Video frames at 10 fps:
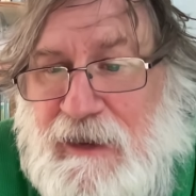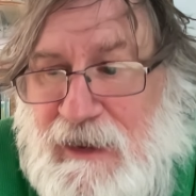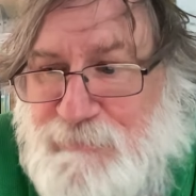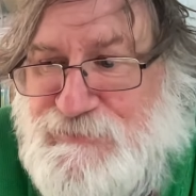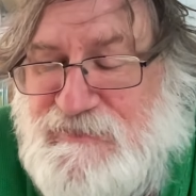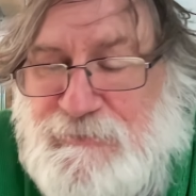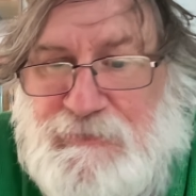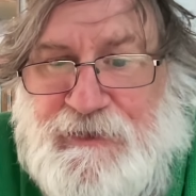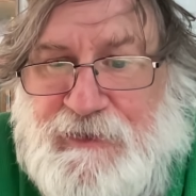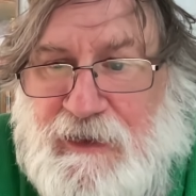
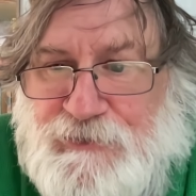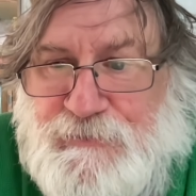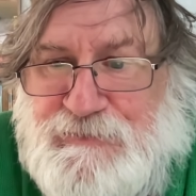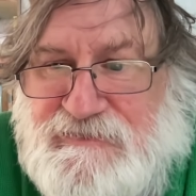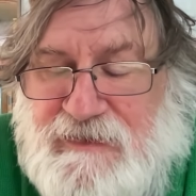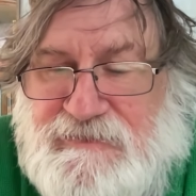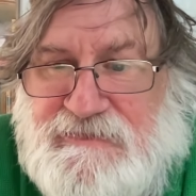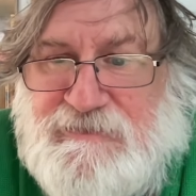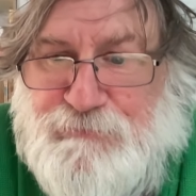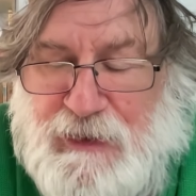Absolutely and 100%.
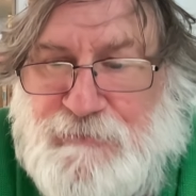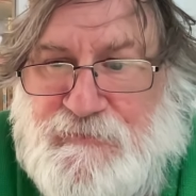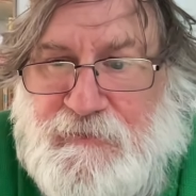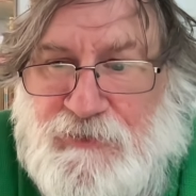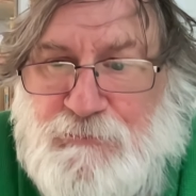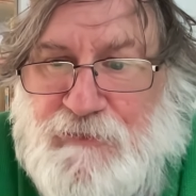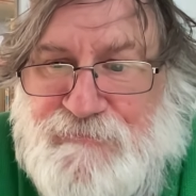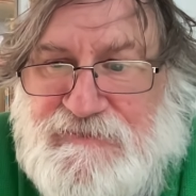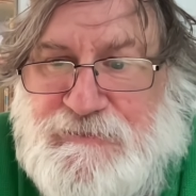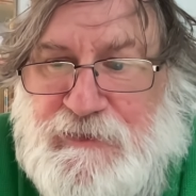It's about the Home
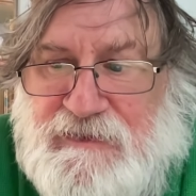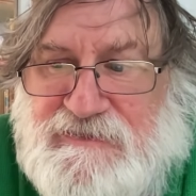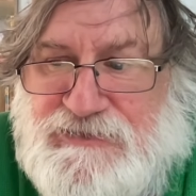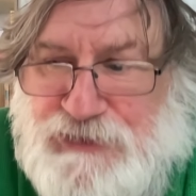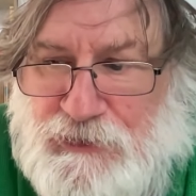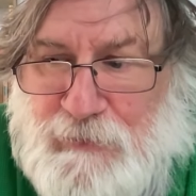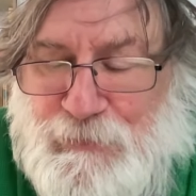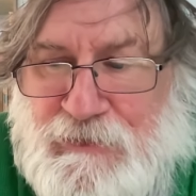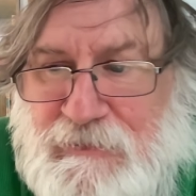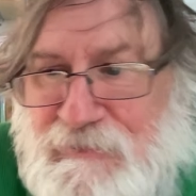Office doing its job.
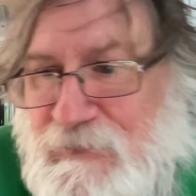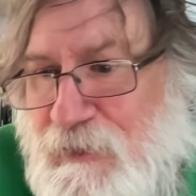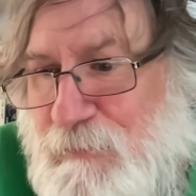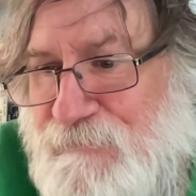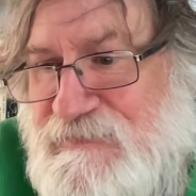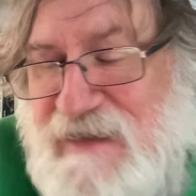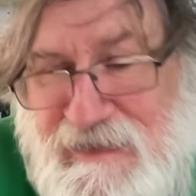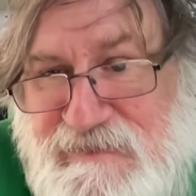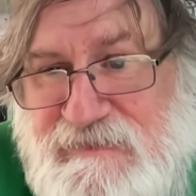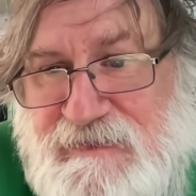The Home Office
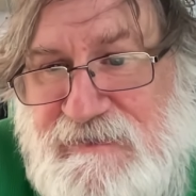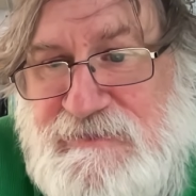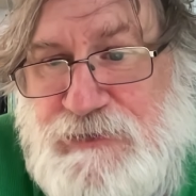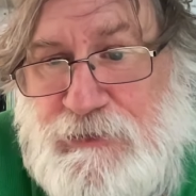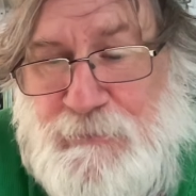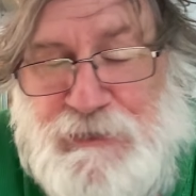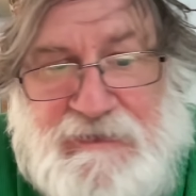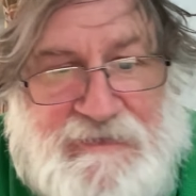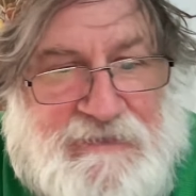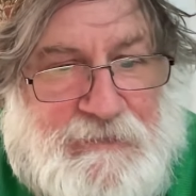hasn't done its job
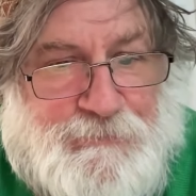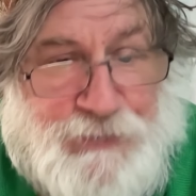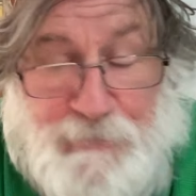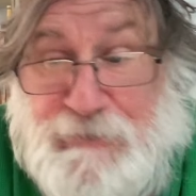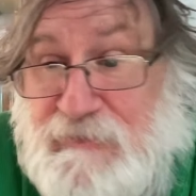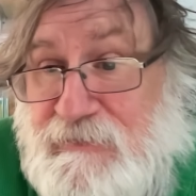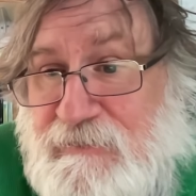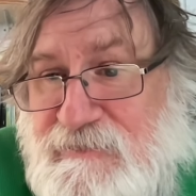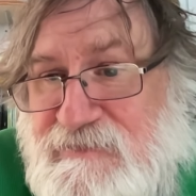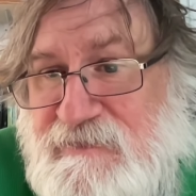properly
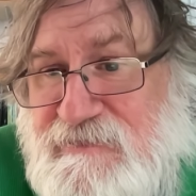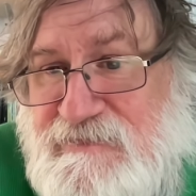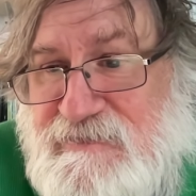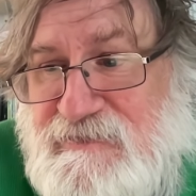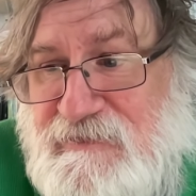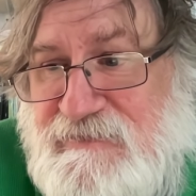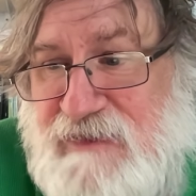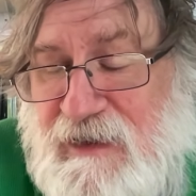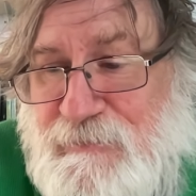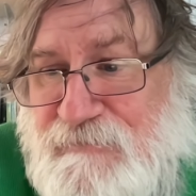since the
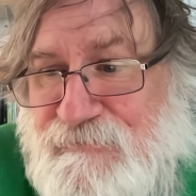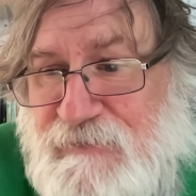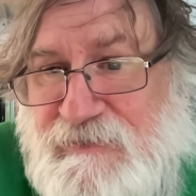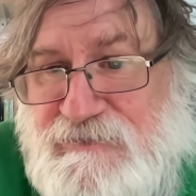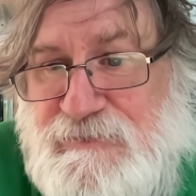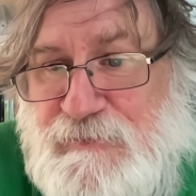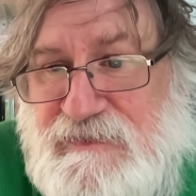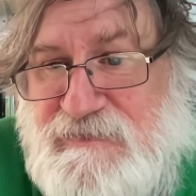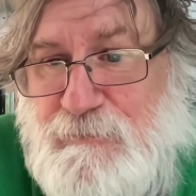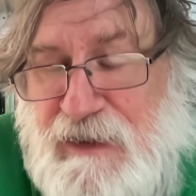time of
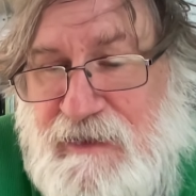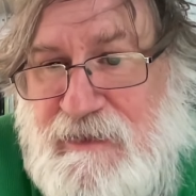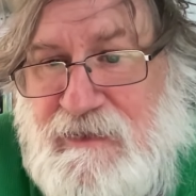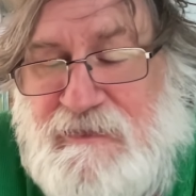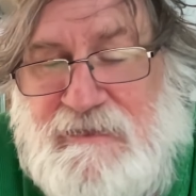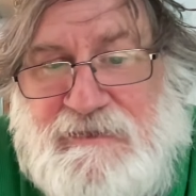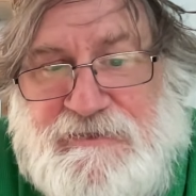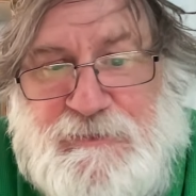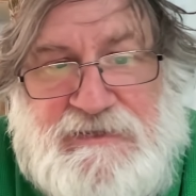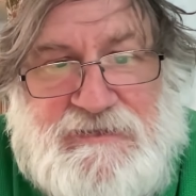Theresa May.
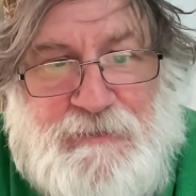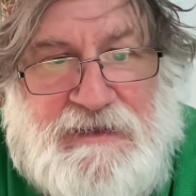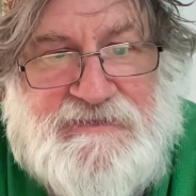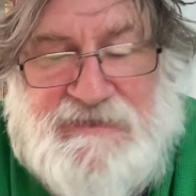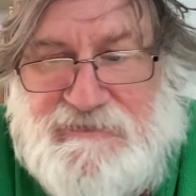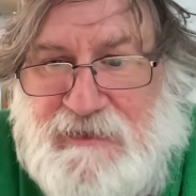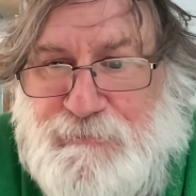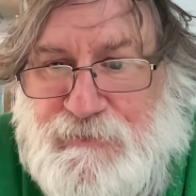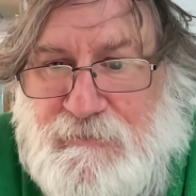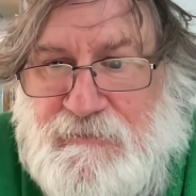Theresa May set
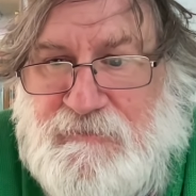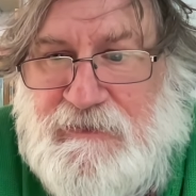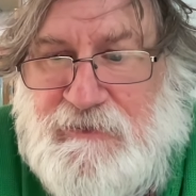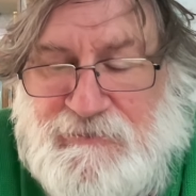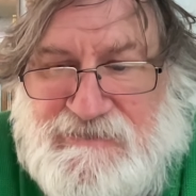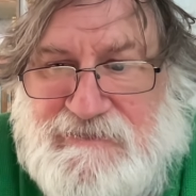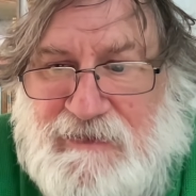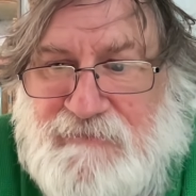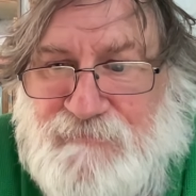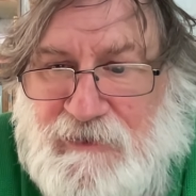up the
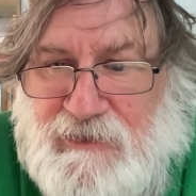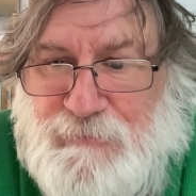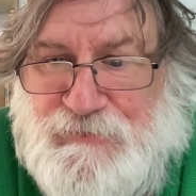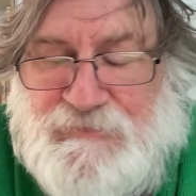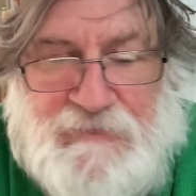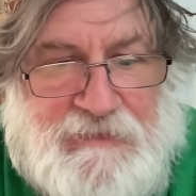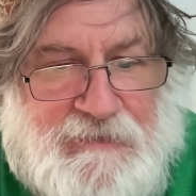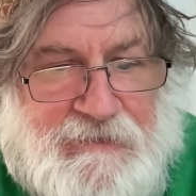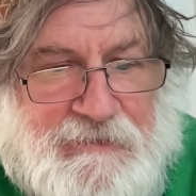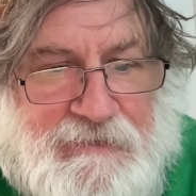hostile environment
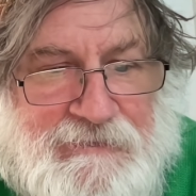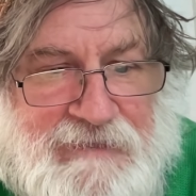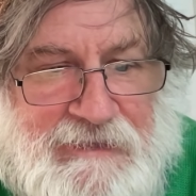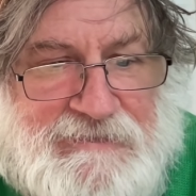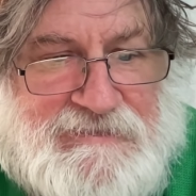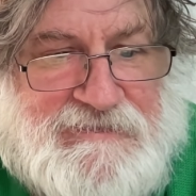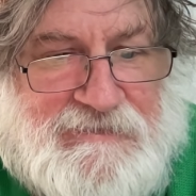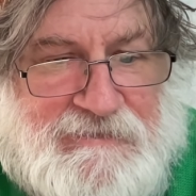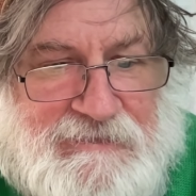that